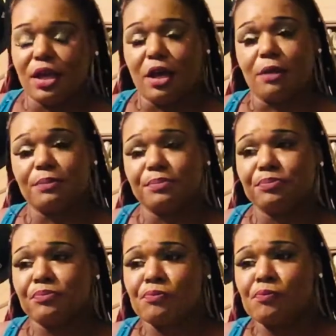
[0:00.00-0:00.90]
Yeah.
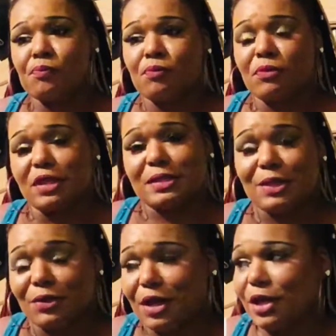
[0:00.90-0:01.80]

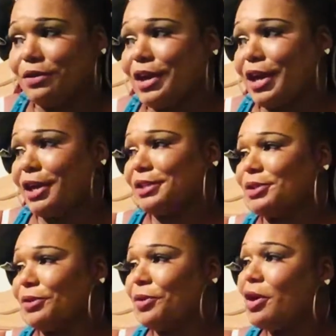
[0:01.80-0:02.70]
So yeah, you guys.
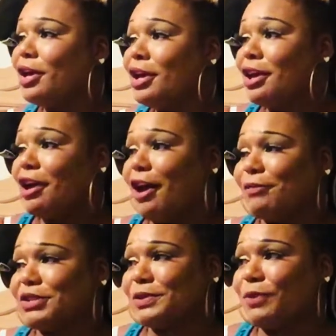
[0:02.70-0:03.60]
So
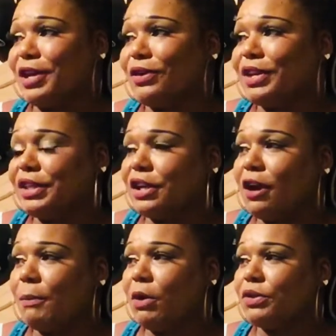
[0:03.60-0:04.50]
I'm just waiting on it to
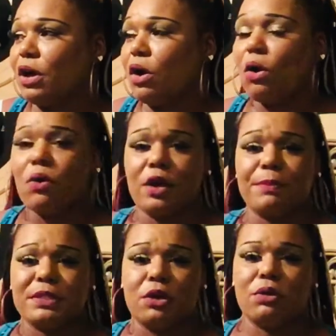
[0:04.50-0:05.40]
come on. The old
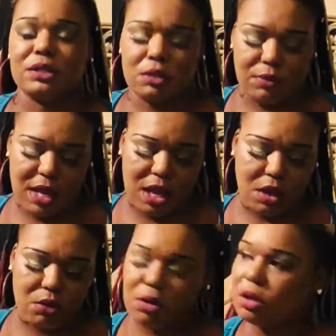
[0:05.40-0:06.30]
episode is on
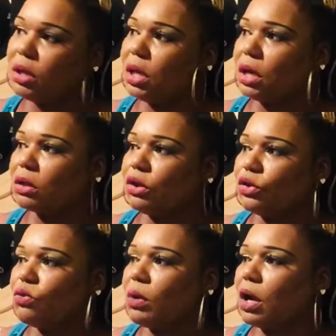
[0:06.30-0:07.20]
now. If the
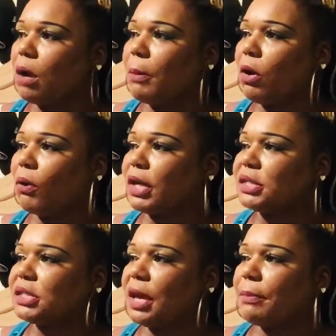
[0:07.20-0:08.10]
new one come on,
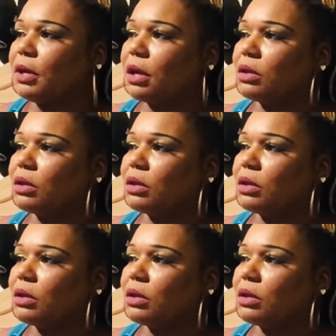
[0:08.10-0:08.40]
it's 7